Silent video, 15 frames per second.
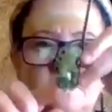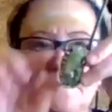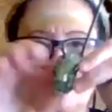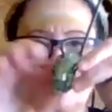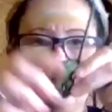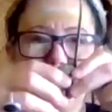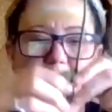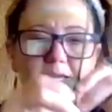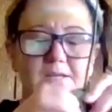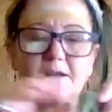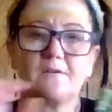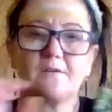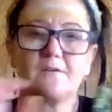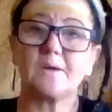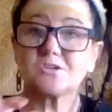make enough, we
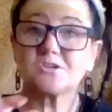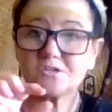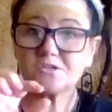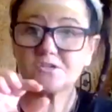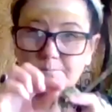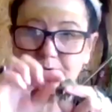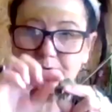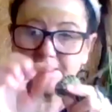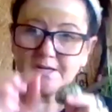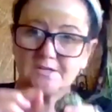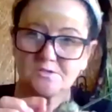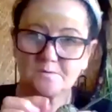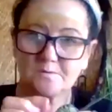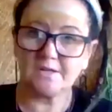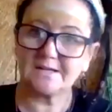actually put it into
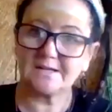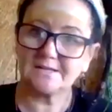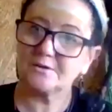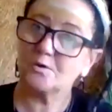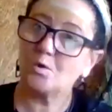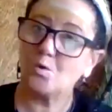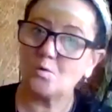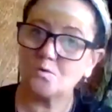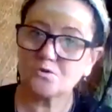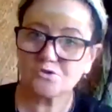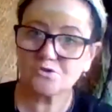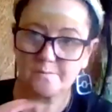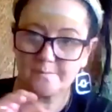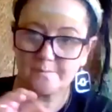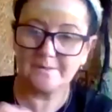like a little horseshoe
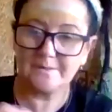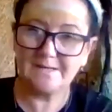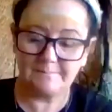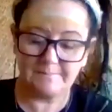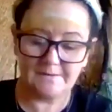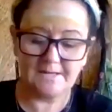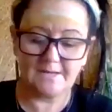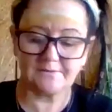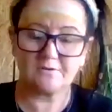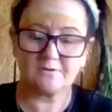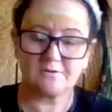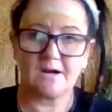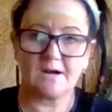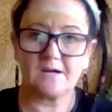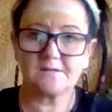and manipulate the
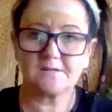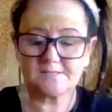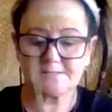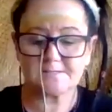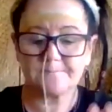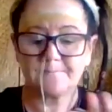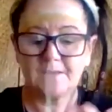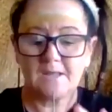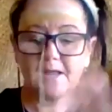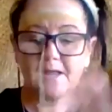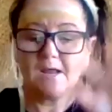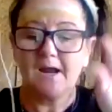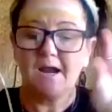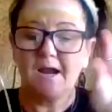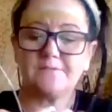grasses.
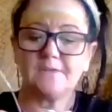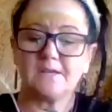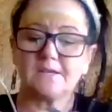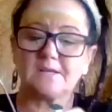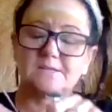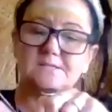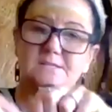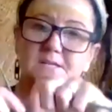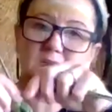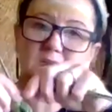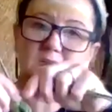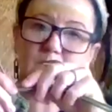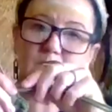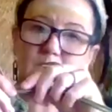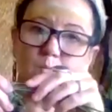And then
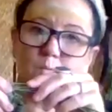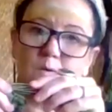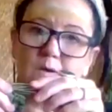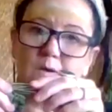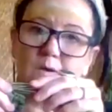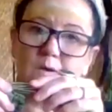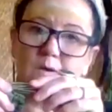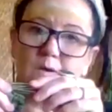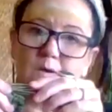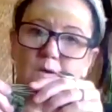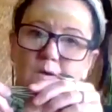continuing weaving